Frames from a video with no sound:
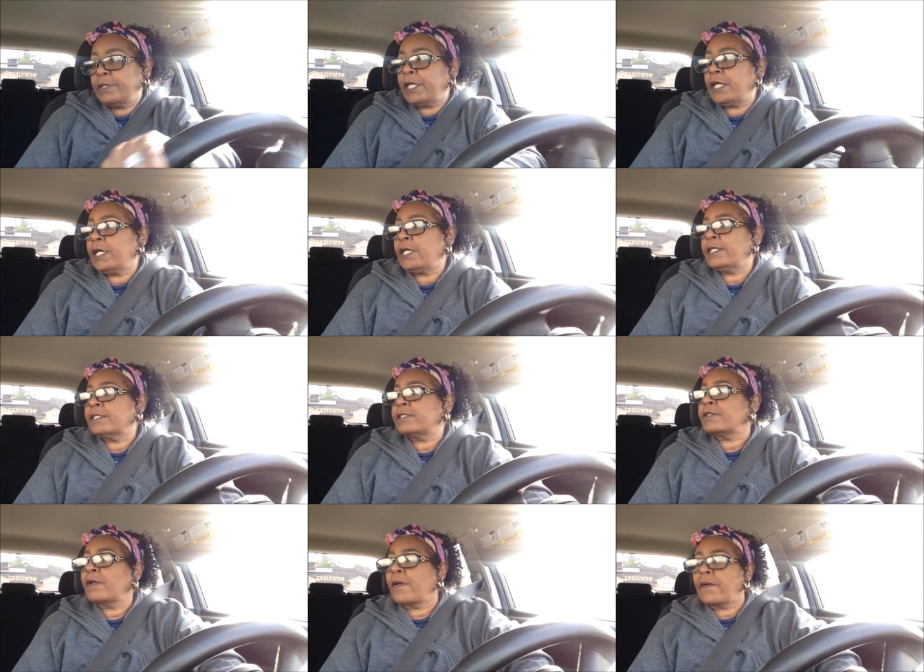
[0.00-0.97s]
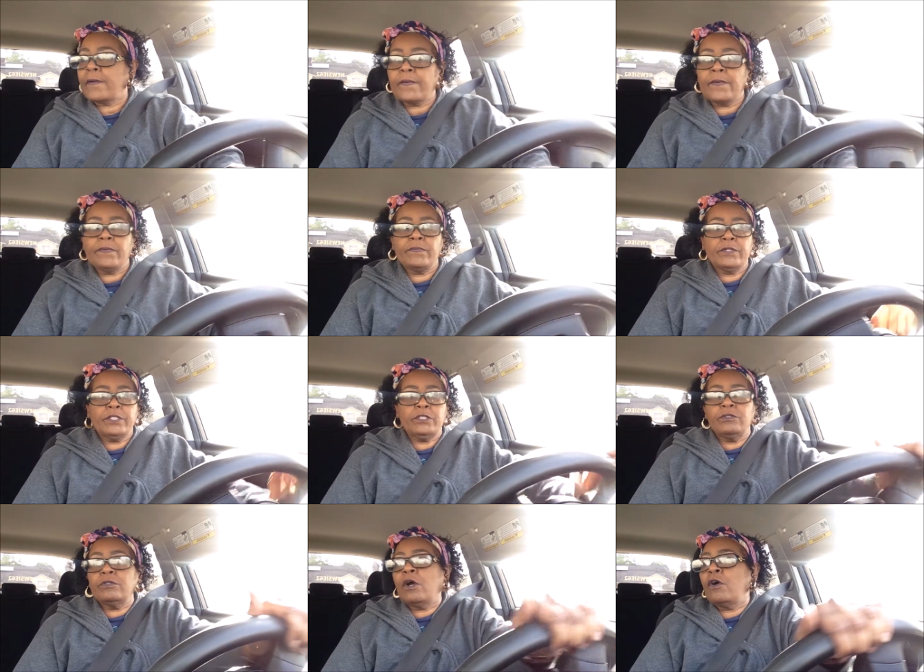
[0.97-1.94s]
because when
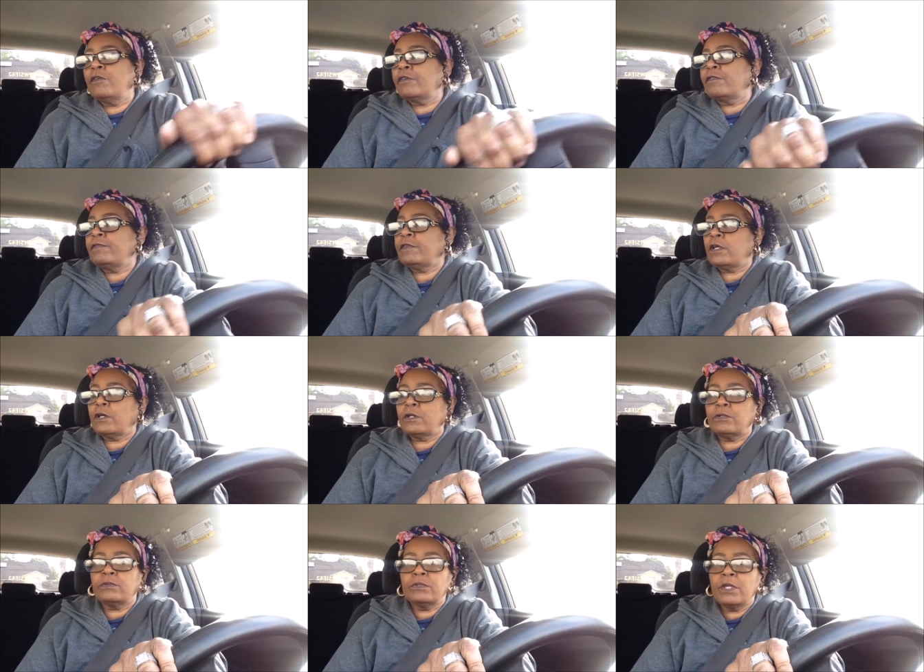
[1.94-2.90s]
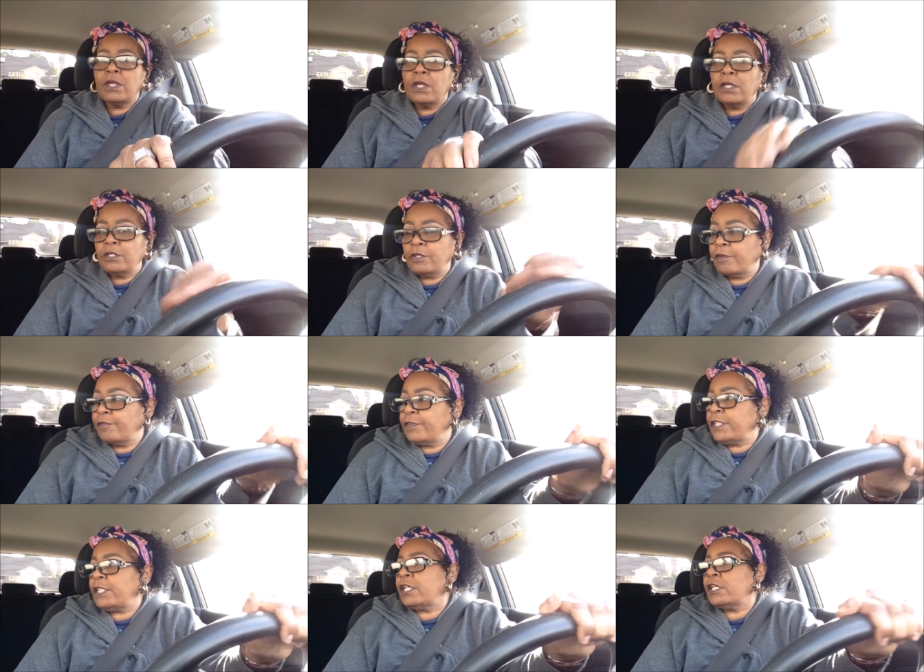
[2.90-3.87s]
you overflow your
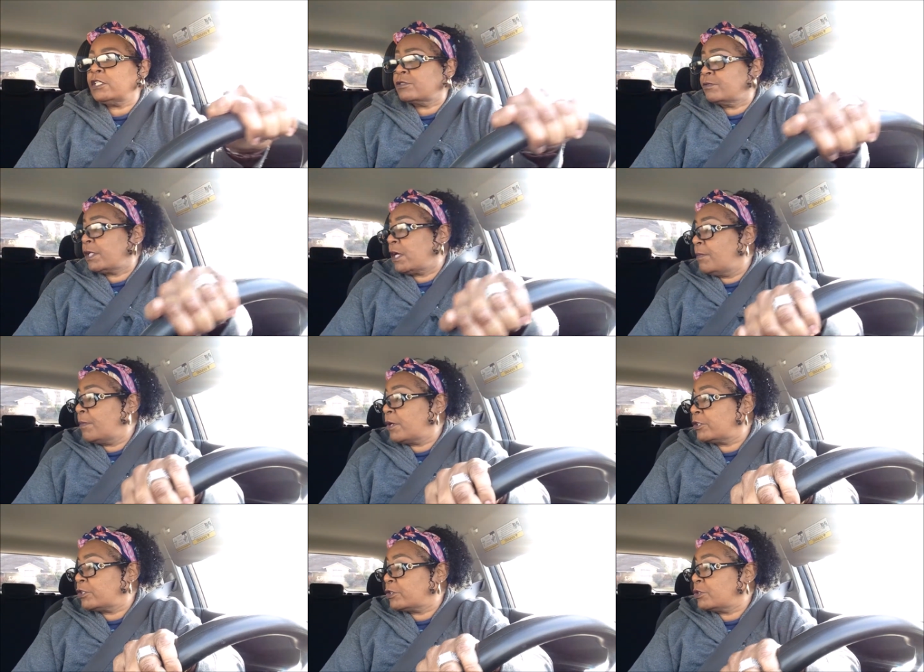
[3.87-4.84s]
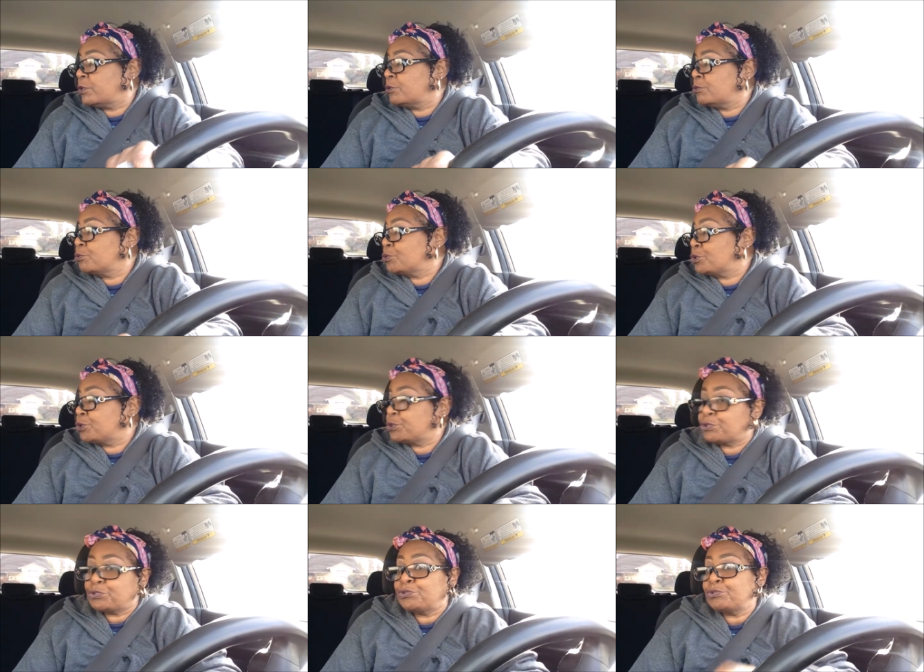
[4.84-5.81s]
videos with
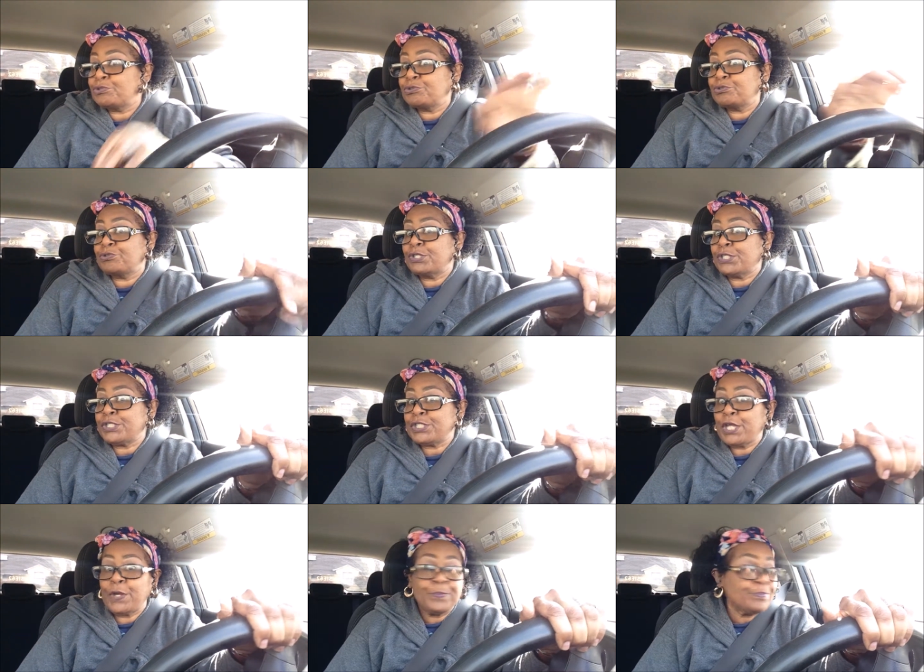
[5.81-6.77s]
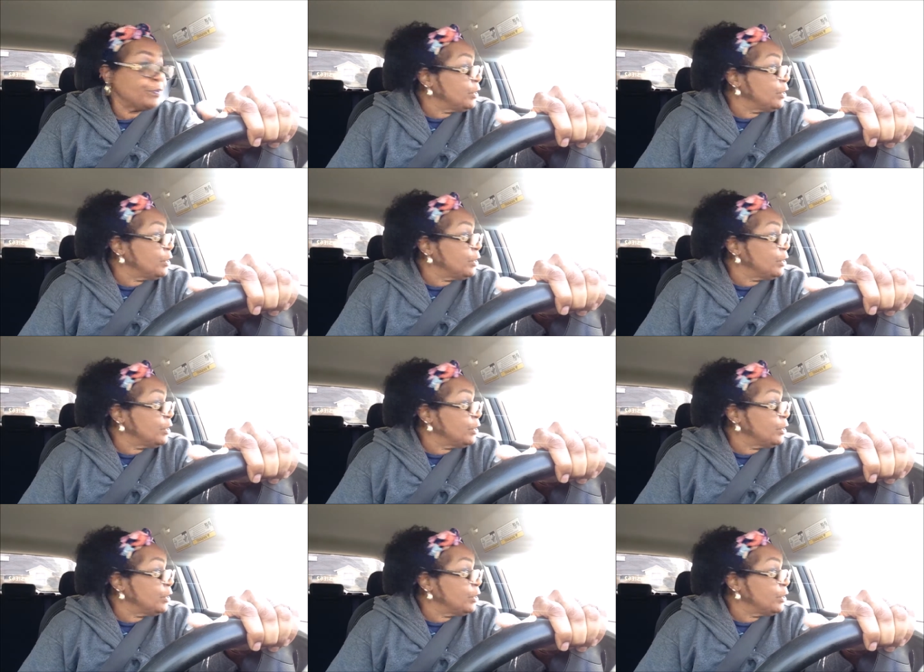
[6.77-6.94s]
commercials some